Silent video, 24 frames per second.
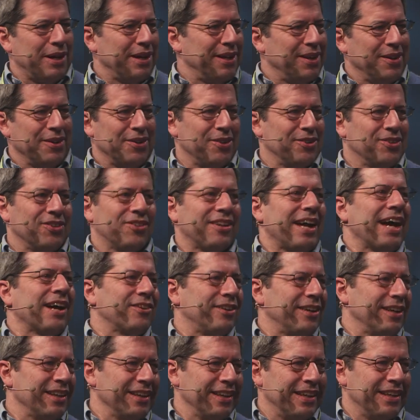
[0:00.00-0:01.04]
You just
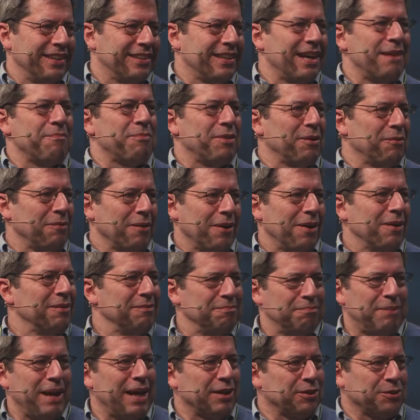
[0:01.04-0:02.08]
accidentally type the wrong
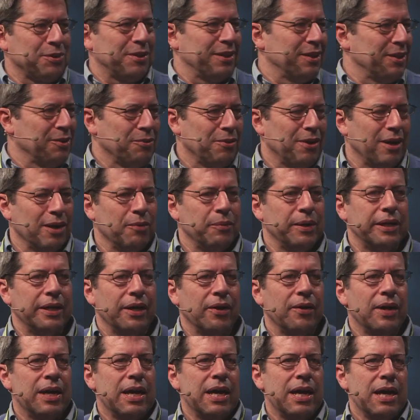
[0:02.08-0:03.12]
password in the wrong window.